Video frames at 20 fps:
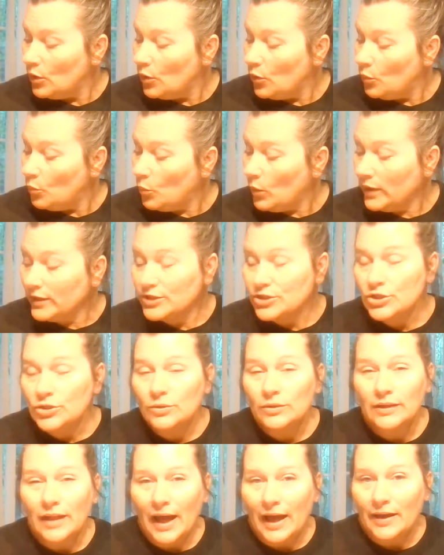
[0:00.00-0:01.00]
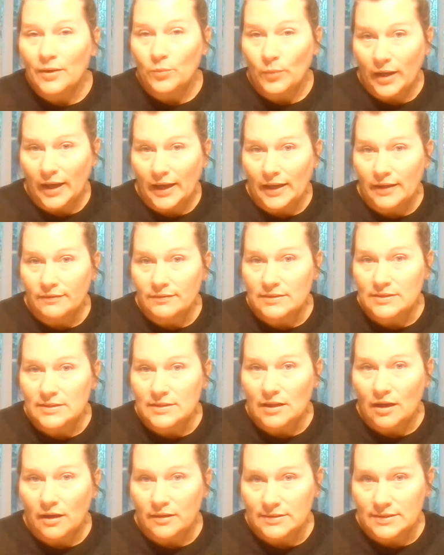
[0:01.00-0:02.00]
What do light waves
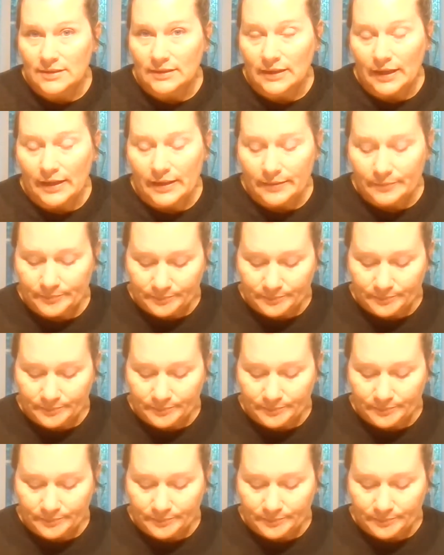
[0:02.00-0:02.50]
oscillate?